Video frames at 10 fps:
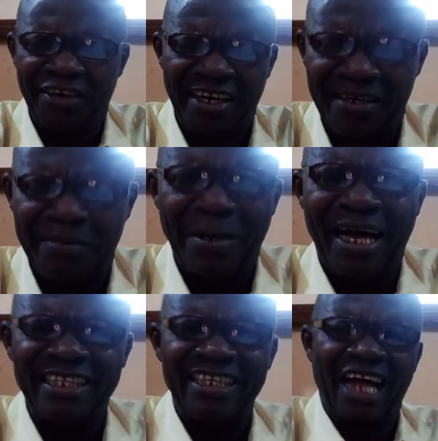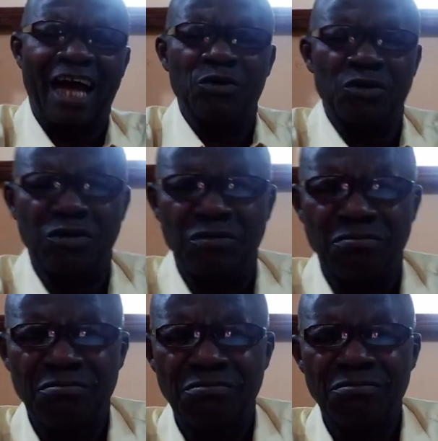verb and the noun.
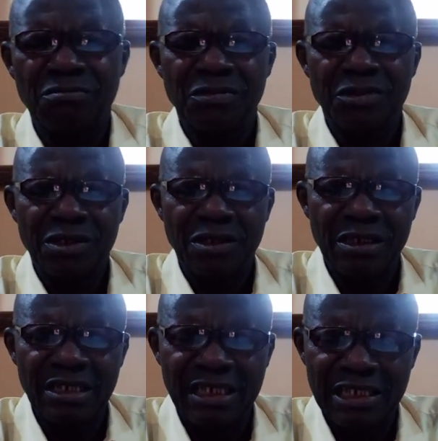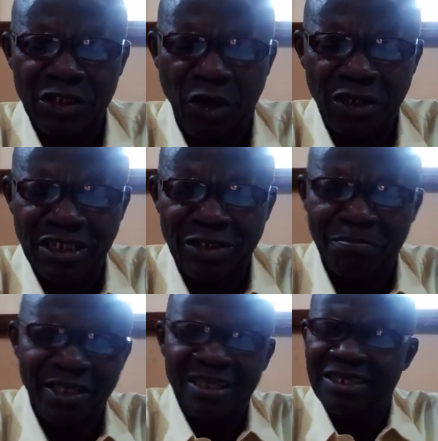He doesn't